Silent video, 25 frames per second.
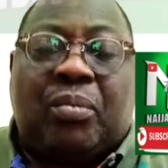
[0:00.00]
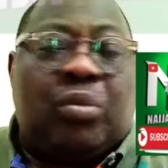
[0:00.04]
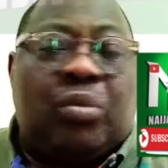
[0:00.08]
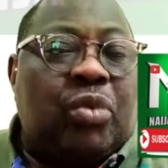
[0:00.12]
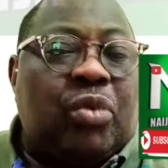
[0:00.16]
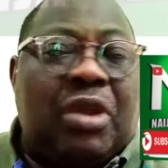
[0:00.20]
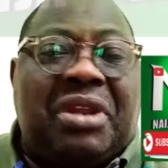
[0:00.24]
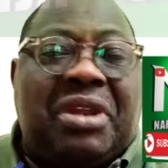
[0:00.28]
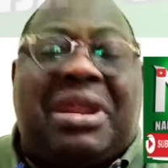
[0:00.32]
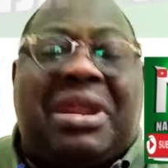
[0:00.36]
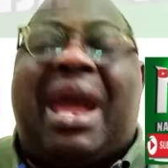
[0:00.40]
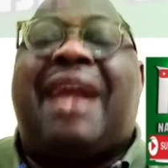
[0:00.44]

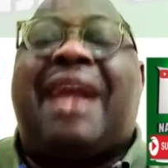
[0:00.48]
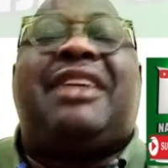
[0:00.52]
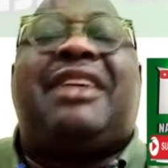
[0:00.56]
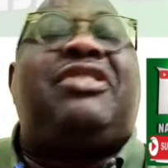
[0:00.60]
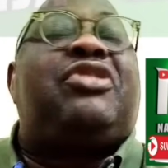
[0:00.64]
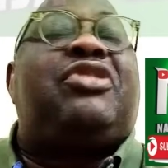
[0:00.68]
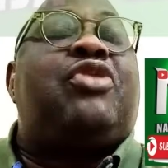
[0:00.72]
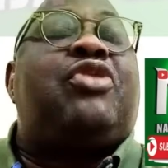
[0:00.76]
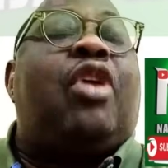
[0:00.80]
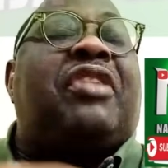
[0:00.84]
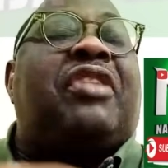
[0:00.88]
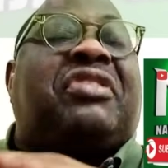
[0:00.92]
There is
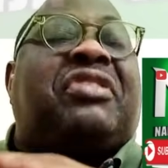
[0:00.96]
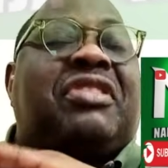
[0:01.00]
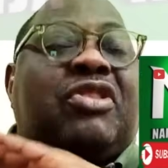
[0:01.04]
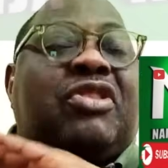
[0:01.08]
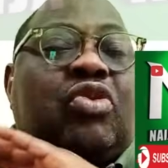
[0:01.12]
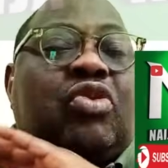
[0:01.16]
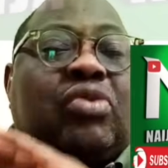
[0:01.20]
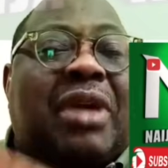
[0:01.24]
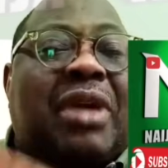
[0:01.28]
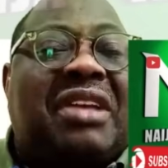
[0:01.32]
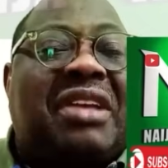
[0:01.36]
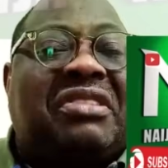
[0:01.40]
nothing you
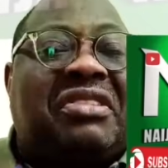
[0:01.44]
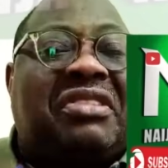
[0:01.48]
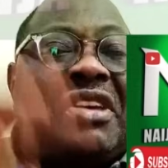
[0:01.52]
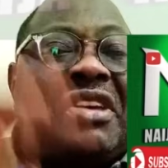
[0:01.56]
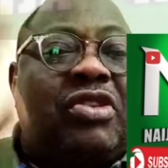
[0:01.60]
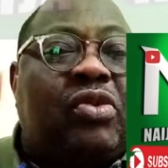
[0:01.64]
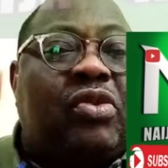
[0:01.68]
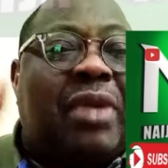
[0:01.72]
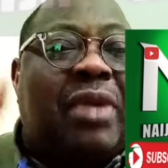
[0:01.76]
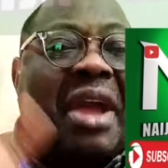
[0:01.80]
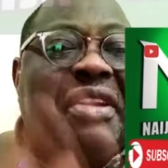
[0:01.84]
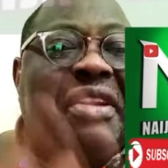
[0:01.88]
can say you
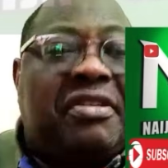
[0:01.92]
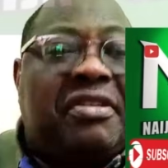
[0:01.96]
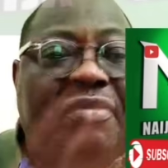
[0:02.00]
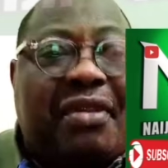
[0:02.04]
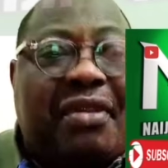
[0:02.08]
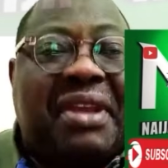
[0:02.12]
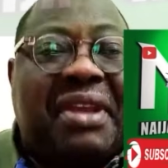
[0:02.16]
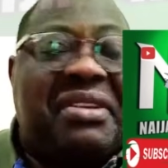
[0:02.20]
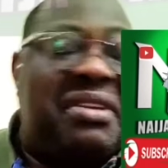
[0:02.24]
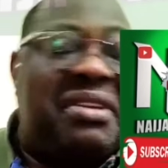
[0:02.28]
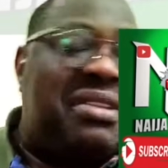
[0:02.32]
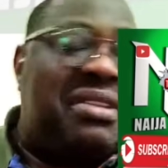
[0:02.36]
can't
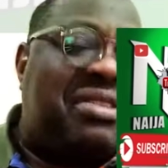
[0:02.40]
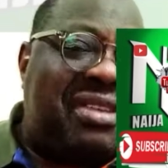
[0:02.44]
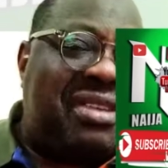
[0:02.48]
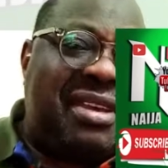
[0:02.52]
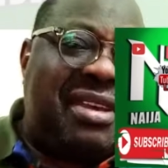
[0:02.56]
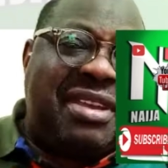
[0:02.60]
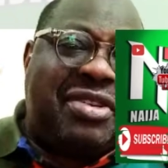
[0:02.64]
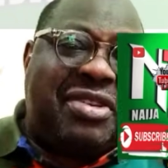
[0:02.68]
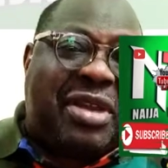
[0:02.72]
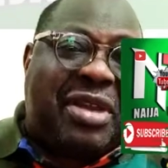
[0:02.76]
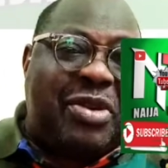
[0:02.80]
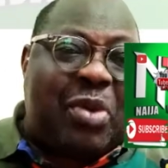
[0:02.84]
defend
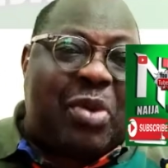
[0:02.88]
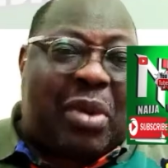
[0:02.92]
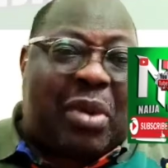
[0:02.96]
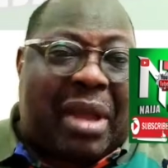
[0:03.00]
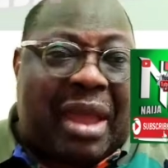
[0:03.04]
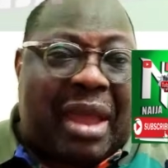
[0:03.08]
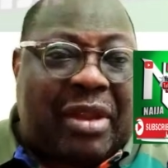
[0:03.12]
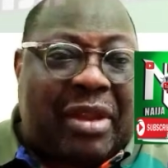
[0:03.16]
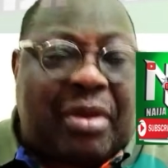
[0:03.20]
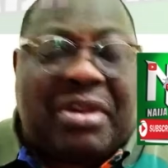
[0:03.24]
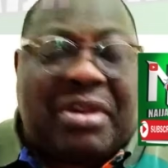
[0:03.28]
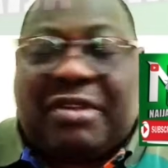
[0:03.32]
it. You
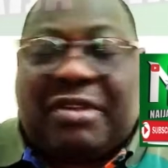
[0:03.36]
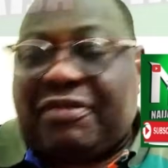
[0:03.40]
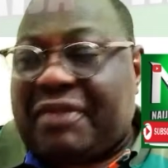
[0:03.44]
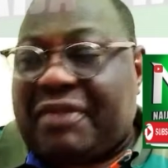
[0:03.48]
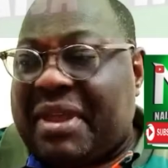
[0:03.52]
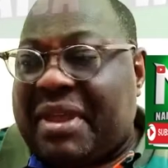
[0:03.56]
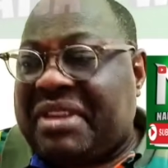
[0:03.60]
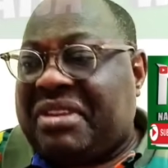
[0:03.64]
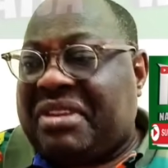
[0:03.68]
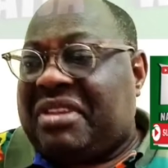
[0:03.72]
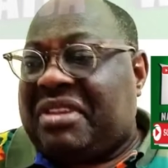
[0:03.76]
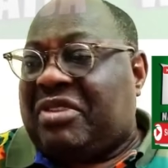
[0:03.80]
cannot
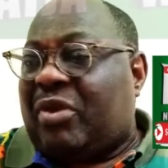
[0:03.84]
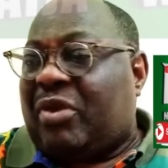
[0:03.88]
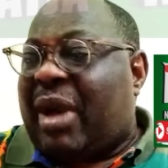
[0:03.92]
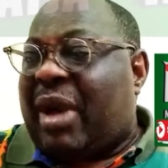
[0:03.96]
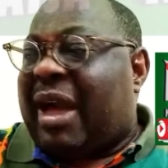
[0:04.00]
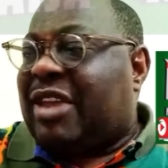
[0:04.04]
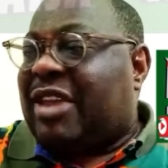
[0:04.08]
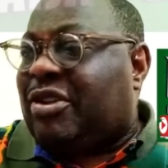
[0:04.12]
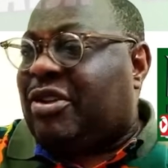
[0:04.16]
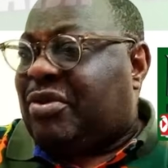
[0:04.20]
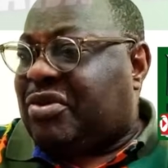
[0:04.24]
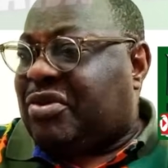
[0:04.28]
defend it. Why
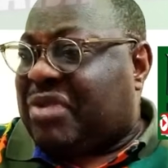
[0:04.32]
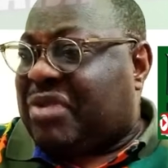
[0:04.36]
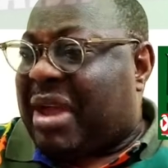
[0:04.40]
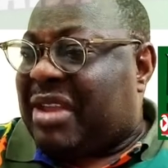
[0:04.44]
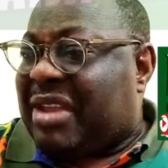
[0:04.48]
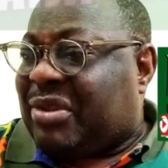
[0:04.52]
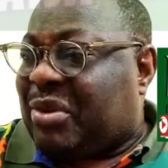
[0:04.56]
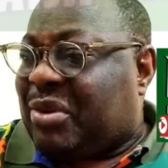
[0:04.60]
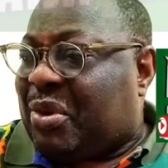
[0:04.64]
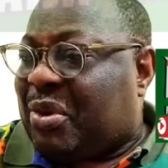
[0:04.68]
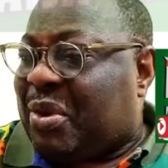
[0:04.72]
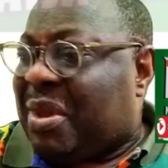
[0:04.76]
are you trying
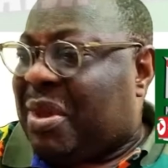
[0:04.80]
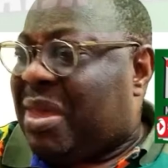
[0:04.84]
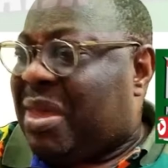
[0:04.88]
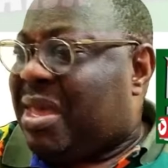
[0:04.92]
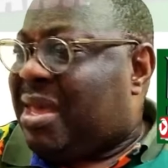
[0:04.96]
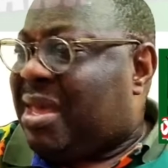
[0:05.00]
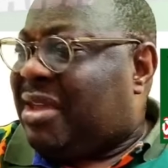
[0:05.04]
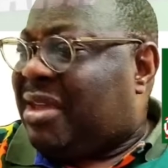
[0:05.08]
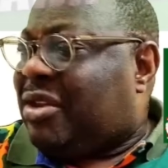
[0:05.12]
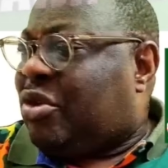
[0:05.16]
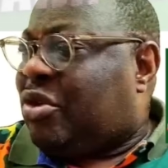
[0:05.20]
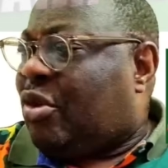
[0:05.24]
to,
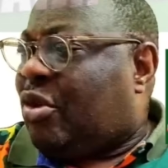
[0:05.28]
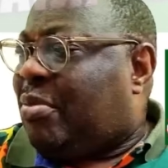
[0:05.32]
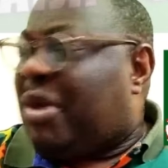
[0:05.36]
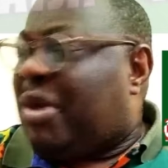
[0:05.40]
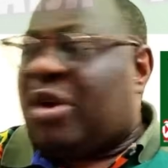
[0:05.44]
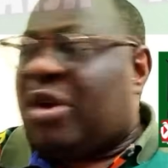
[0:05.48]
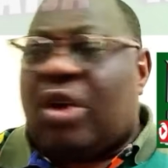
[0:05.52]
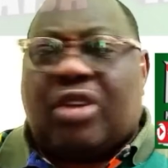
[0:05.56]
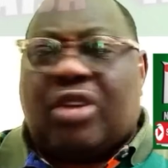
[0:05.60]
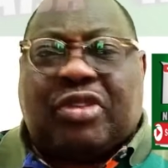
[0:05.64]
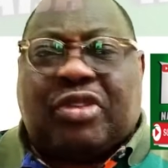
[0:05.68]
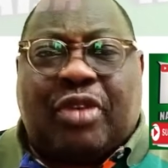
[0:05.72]
make
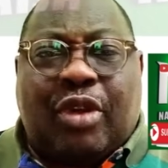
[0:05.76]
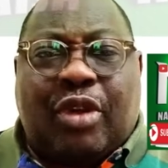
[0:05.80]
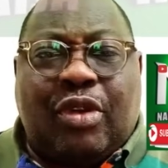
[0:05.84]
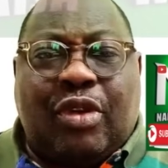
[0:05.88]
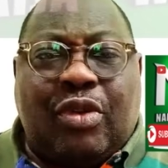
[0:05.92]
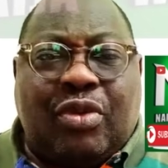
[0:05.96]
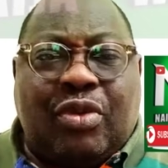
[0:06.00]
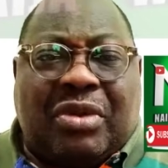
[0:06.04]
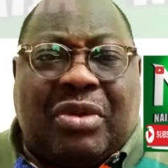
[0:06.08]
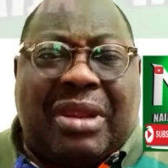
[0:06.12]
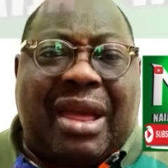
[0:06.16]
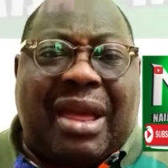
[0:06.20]
us all
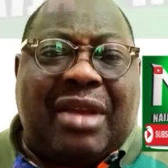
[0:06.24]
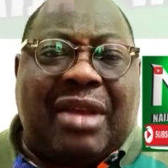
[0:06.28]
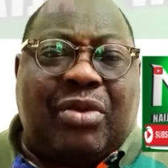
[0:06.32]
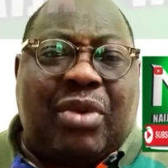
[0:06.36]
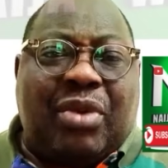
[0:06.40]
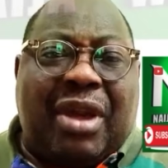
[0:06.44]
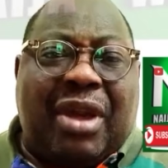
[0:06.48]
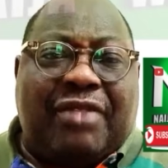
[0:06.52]
look like we're